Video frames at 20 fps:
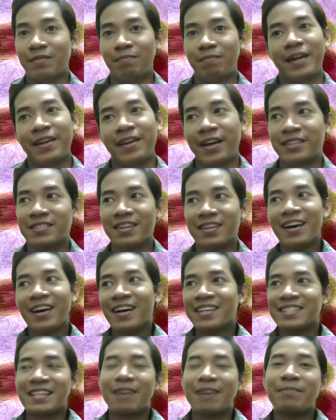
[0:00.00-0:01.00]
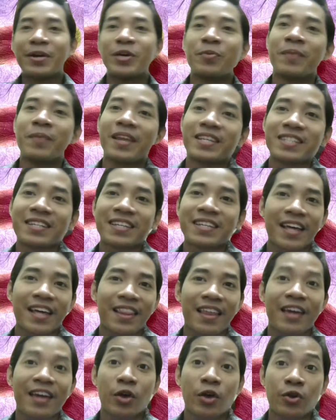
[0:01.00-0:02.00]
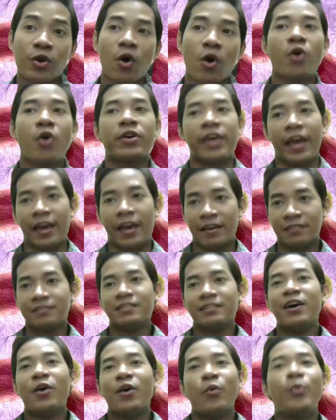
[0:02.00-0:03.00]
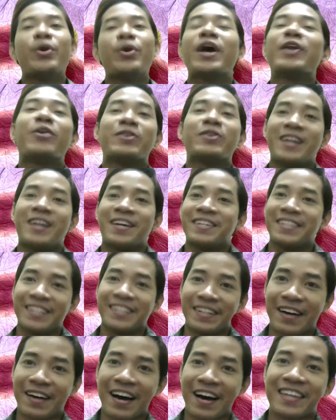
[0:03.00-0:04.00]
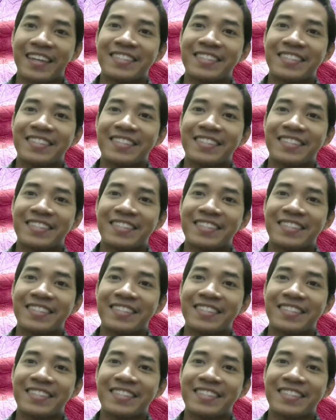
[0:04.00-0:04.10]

But there's some accumulation here and there, okay, we are not done here, guys.